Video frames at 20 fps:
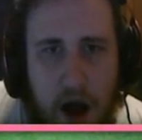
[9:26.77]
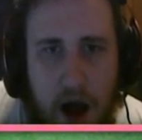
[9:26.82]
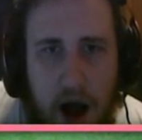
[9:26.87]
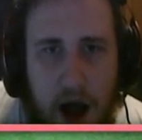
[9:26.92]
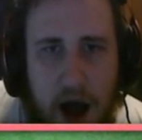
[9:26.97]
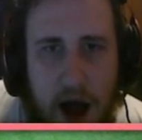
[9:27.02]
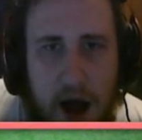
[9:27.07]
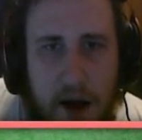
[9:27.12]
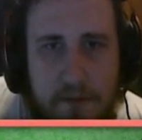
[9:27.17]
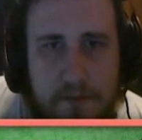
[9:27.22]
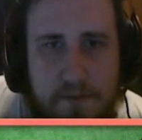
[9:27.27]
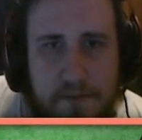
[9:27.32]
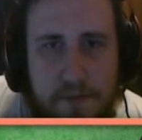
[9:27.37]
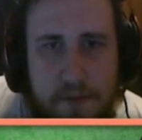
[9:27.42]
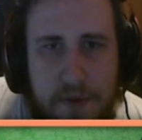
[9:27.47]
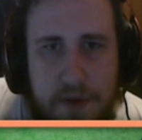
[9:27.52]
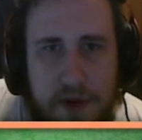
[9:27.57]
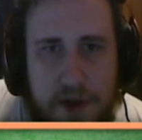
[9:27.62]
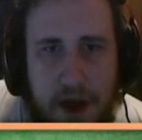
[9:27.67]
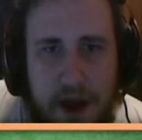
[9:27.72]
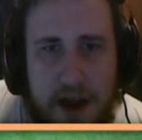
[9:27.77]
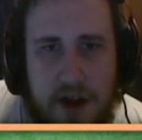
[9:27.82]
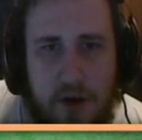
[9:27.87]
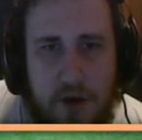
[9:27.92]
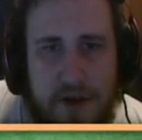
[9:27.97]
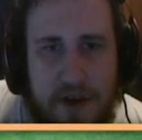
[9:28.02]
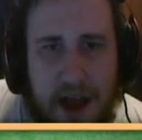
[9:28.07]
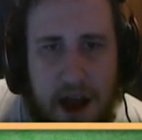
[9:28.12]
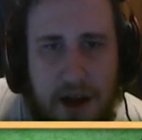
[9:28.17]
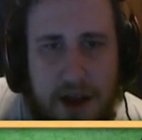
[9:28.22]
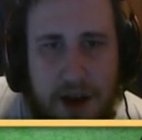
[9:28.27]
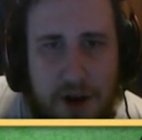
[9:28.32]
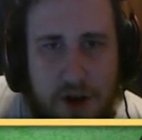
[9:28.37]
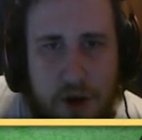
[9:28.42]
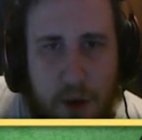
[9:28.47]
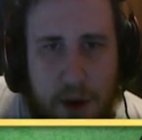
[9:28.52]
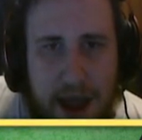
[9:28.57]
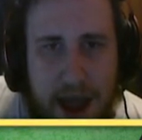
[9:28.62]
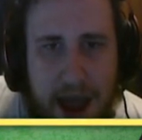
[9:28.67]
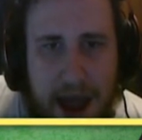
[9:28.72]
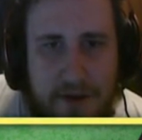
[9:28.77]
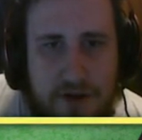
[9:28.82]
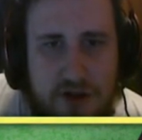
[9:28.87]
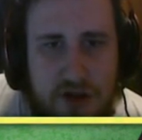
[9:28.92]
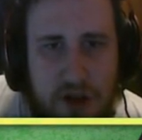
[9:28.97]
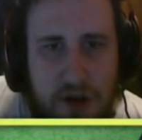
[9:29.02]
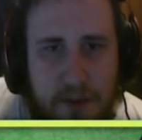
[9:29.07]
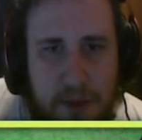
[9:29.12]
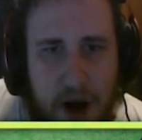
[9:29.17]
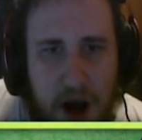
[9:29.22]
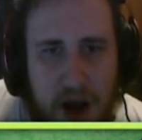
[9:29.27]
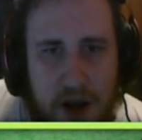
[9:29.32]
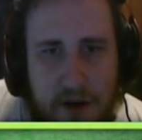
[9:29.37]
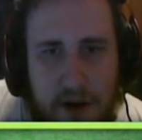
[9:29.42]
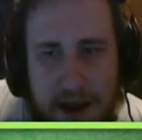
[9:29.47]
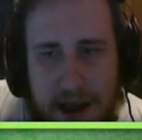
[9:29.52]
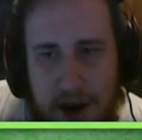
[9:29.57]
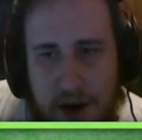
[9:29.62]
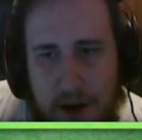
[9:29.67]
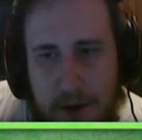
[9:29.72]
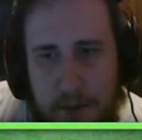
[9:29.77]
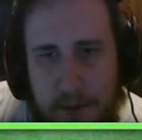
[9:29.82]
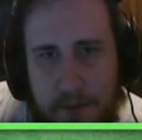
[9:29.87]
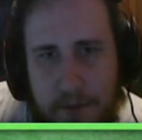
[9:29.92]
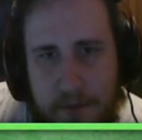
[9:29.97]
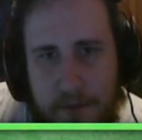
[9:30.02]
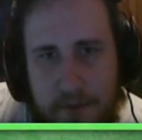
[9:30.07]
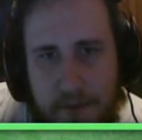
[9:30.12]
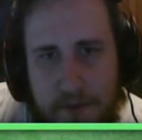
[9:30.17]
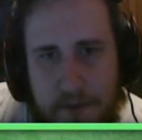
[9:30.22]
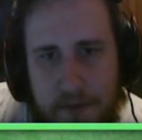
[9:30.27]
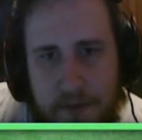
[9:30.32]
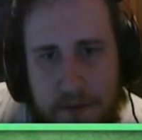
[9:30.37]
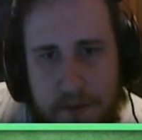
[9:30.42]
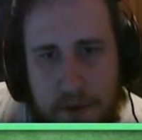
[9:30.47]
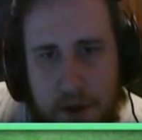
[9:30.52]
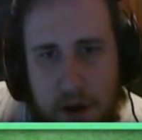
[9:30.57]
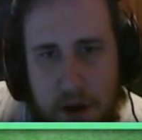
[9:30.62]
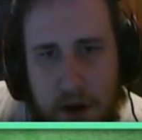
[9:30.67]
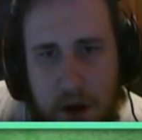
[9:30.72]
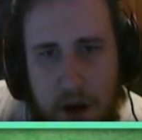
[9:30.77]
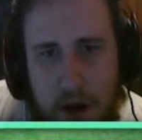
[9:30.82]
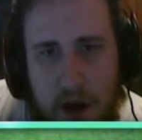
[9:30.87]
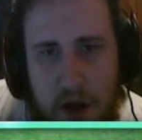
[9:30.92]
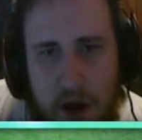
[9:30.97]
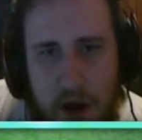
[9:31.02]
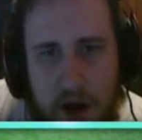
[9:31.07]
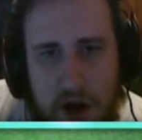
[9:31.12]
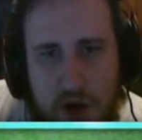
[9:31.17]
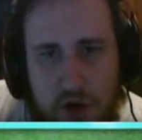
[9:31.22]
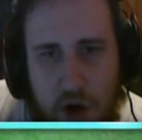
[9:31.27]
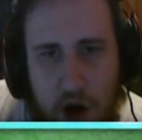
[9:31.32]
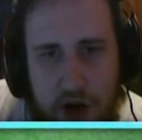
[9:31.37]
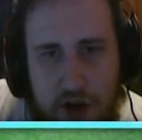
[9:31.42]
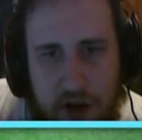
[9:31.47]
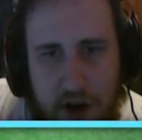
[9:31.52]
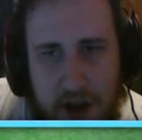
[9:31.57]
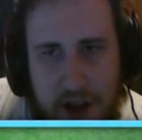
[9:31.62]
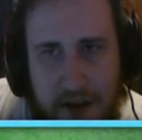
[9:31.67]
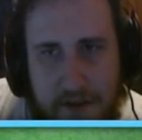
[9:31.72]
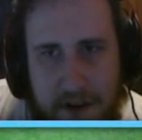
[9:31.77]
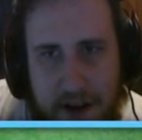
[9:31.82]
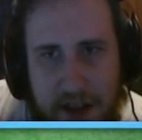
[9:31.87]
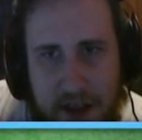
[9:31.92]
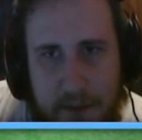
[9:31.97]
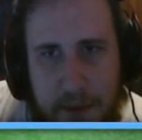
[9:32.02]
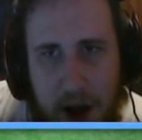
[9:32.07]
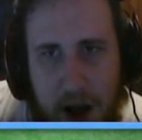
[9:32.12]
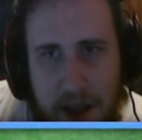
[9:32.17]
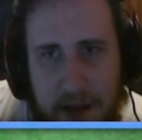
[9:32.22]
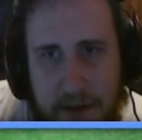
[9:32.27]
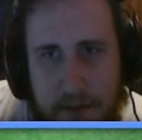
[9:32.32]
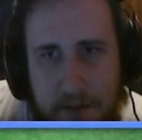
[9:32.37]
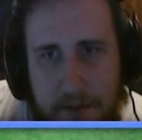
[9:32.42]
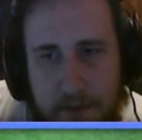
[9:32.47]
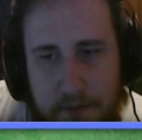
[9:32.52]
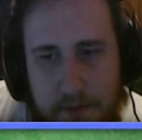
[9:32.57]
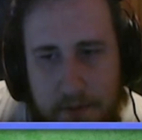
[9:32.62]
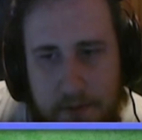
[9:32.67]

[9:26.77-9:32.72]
Knight goes out here, going after the pawn right here. Crusher going to defend the pawn.